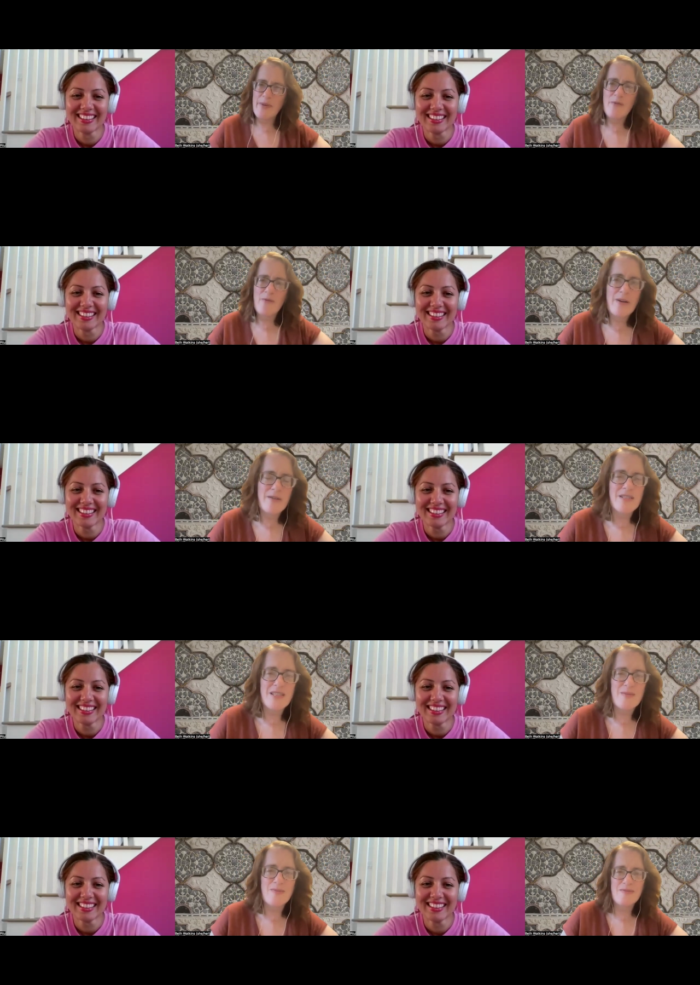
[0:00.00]
Speaker 1: being weird or
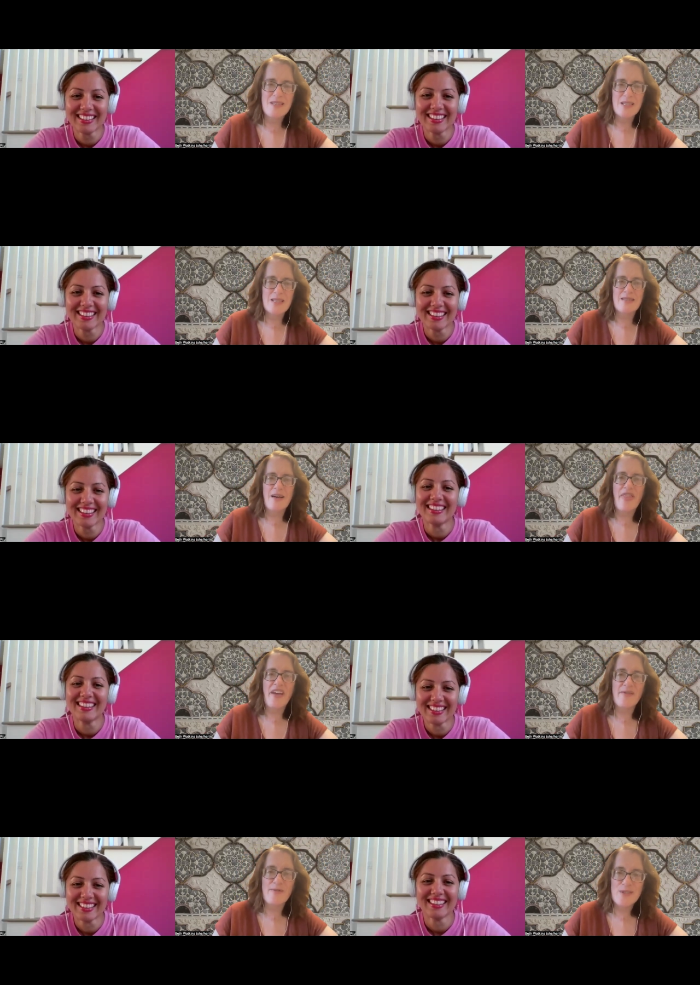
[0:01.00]
is this this a
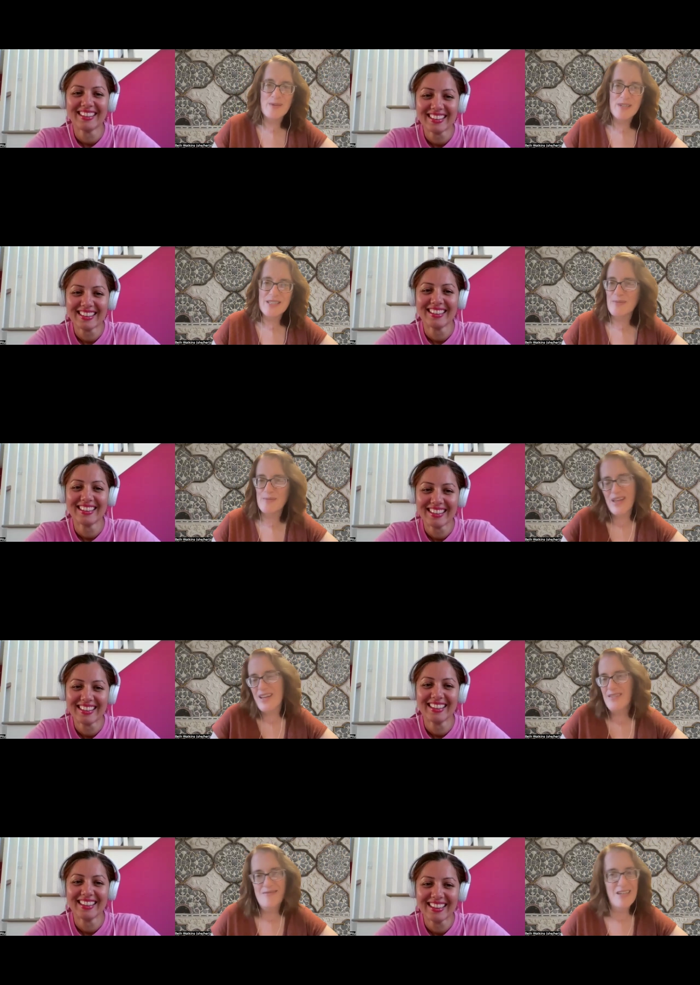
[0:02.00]
thing for some reason? But
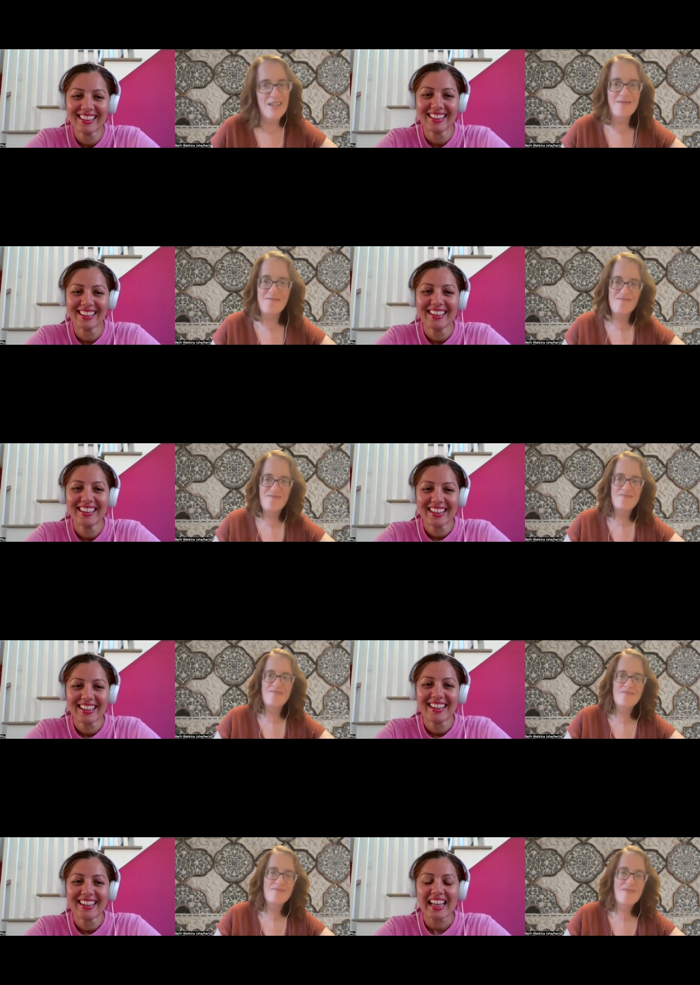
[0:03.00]
like, you know,
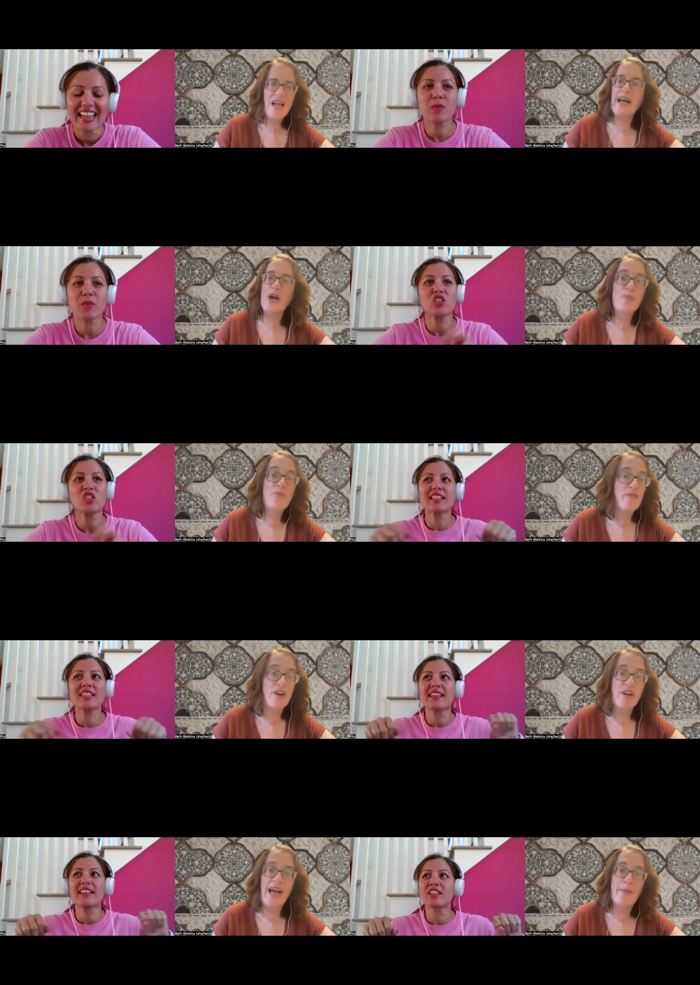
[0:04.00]
it's I hope
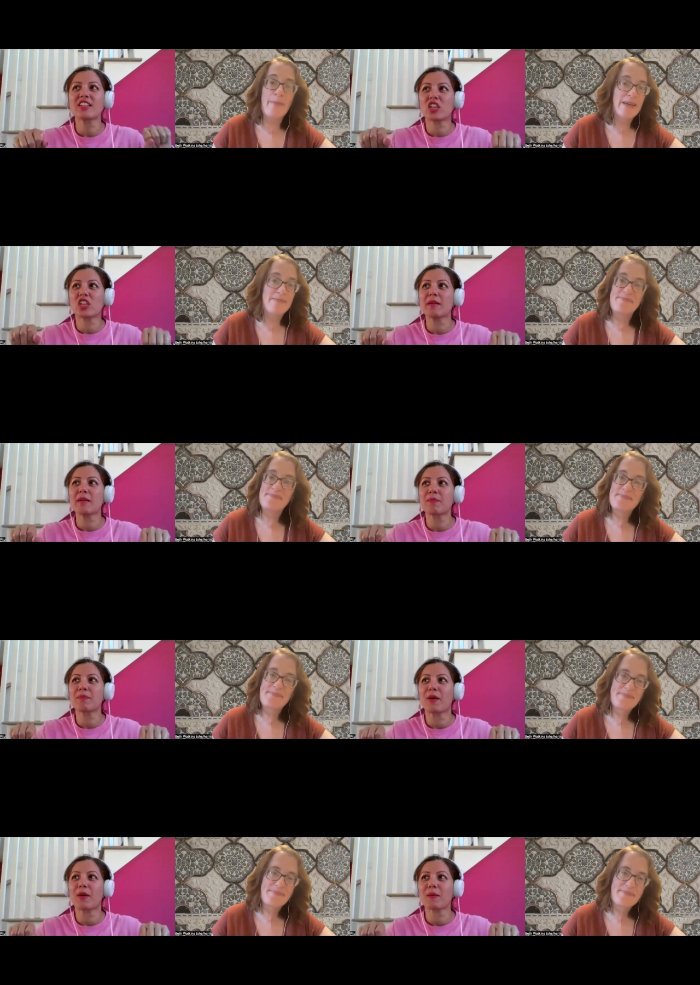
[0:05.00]
they're very happy. Jeep
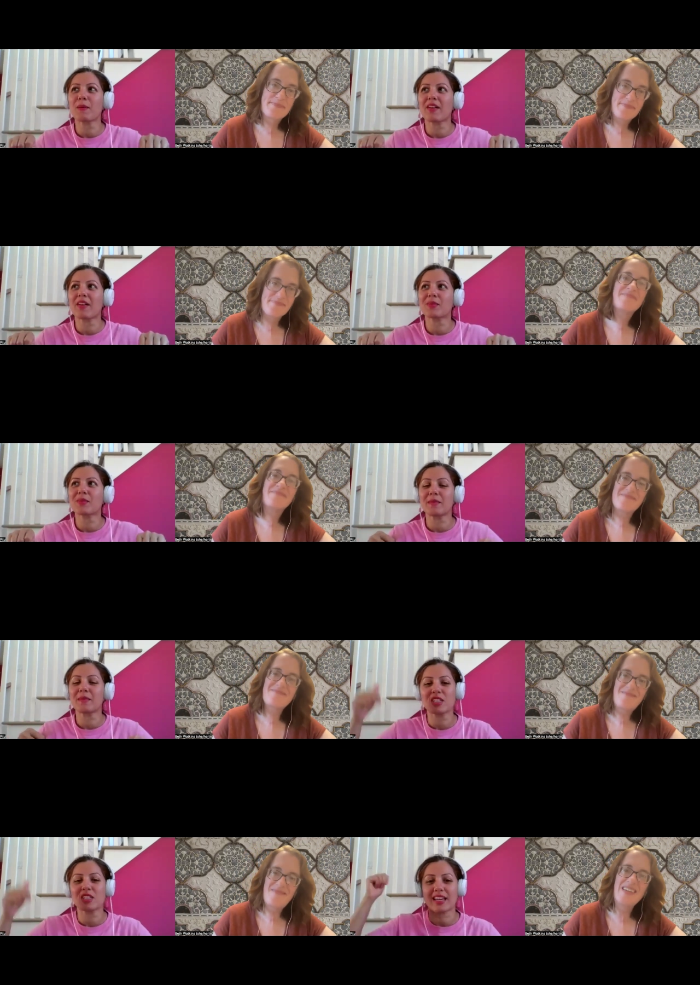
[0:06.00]
Speaker 2: or whatever with
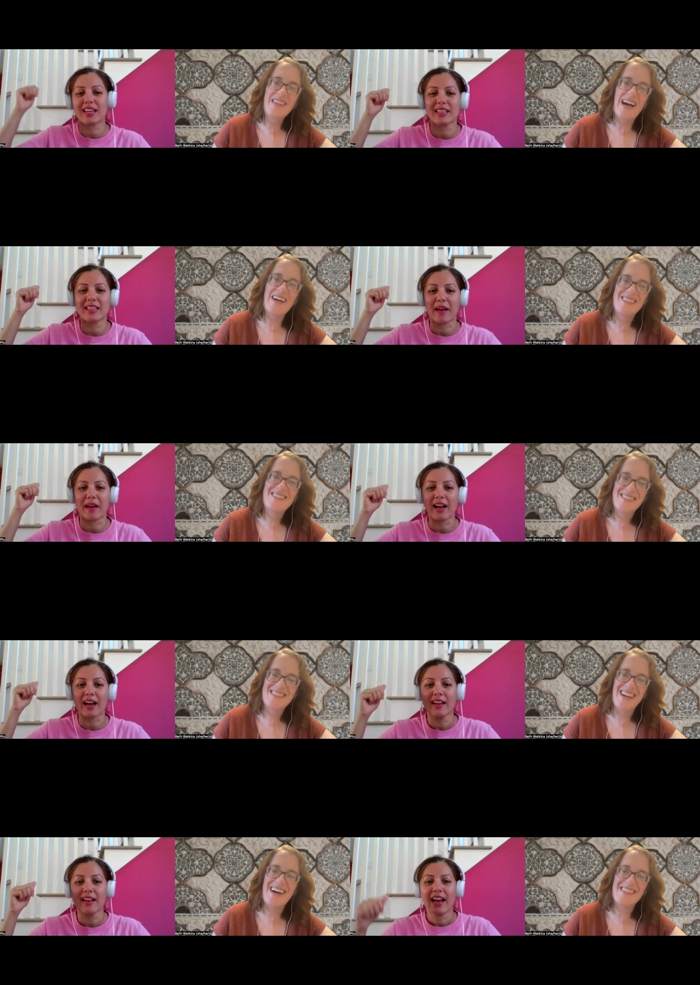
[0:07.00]
them. She's sitting in the yeah.
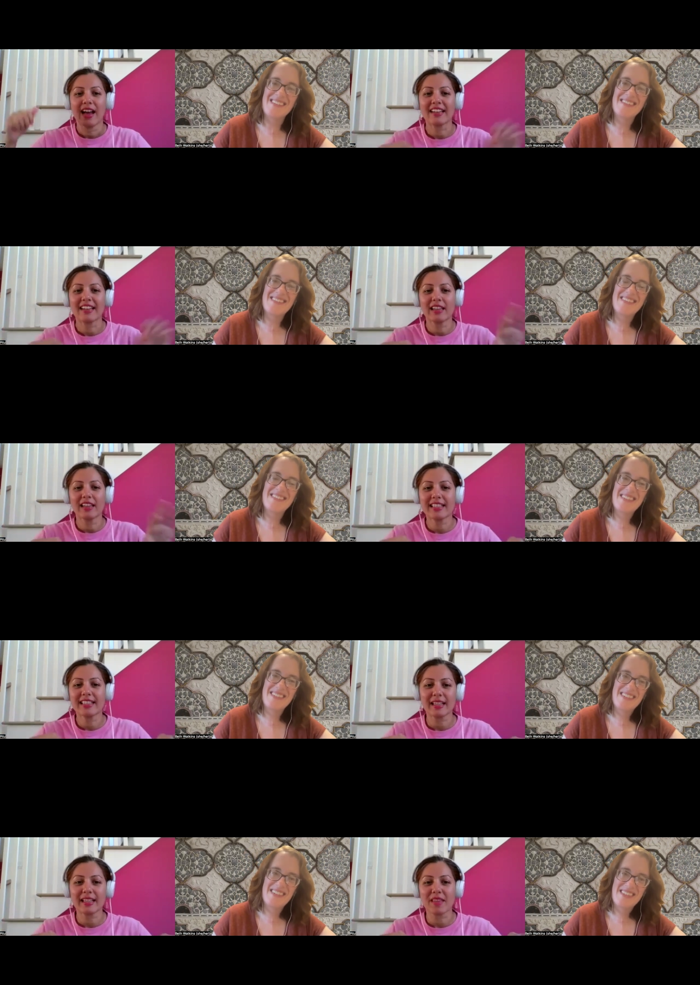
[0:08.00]
back. Yeah. And Ali
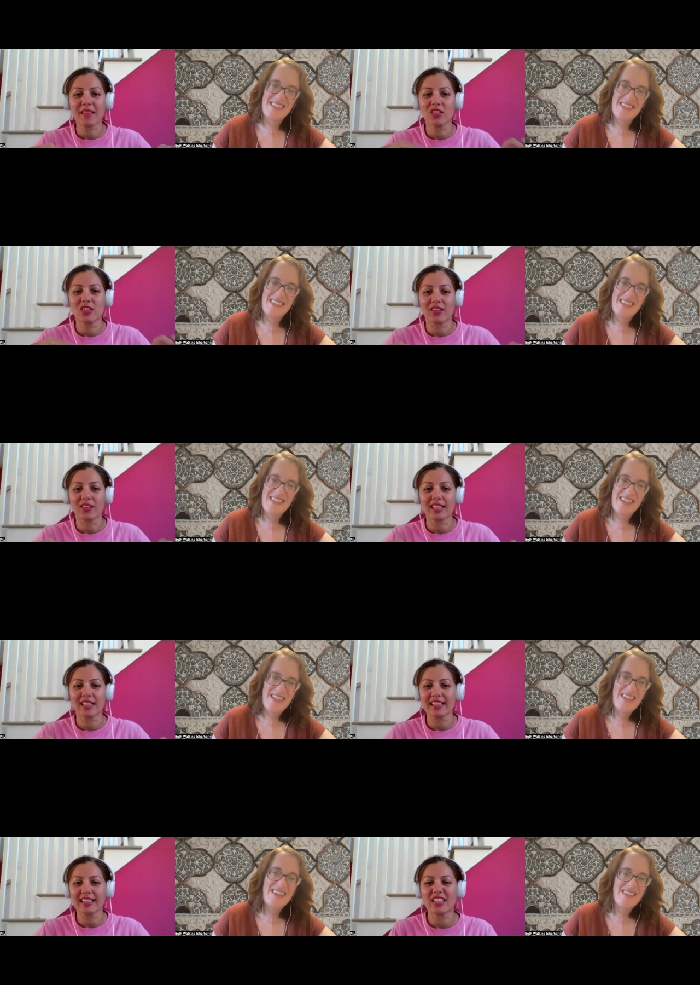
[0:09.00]
says something and she
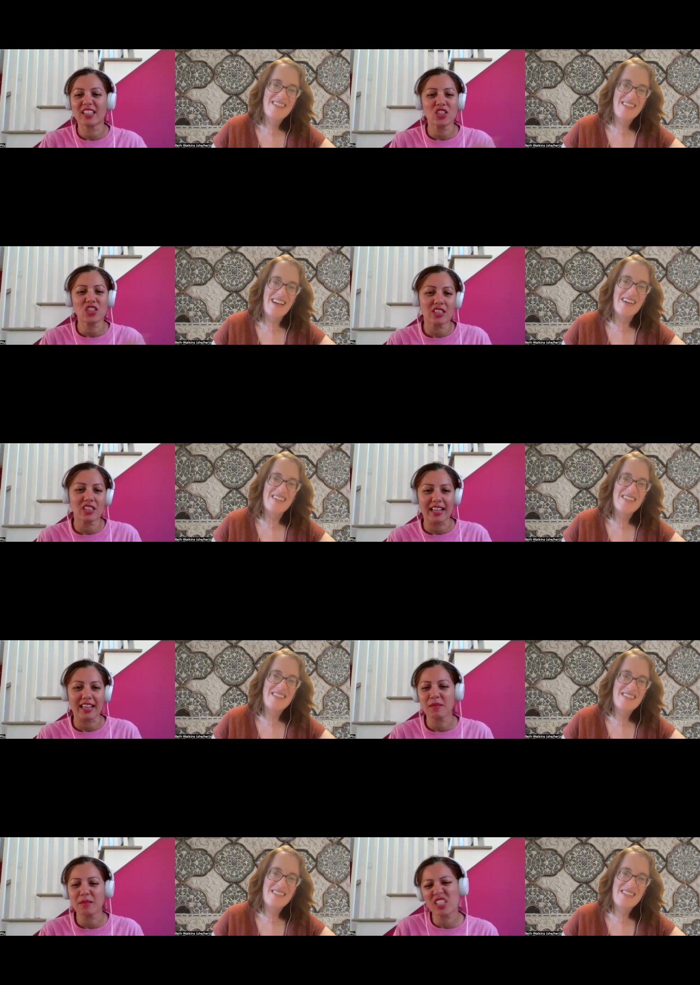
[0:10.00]
understands. And then she yeah.
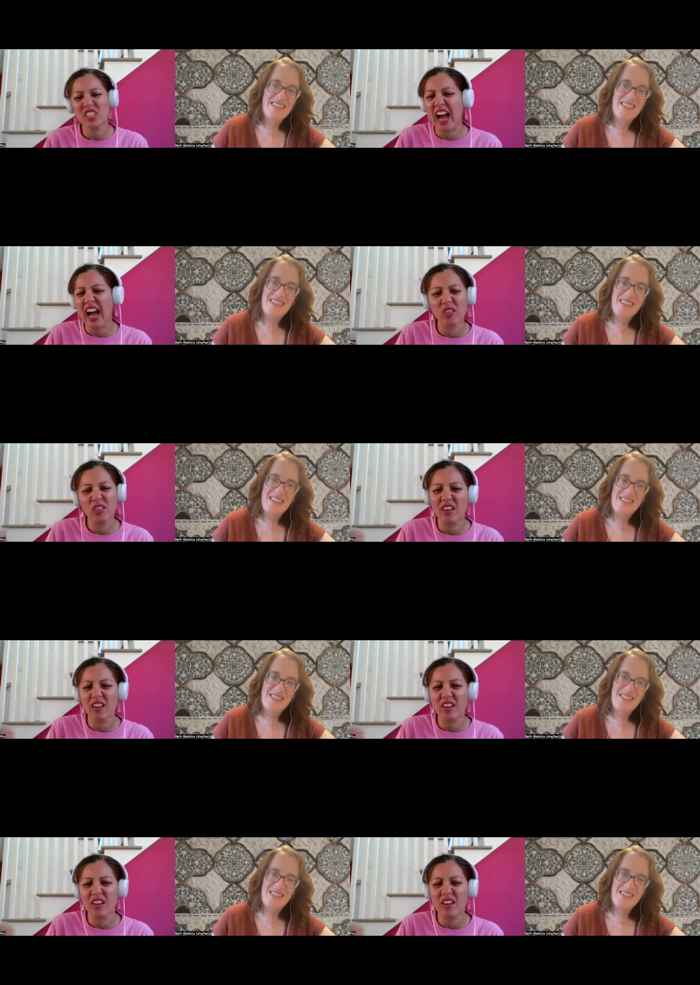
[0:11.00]
says to him, she's like, I don't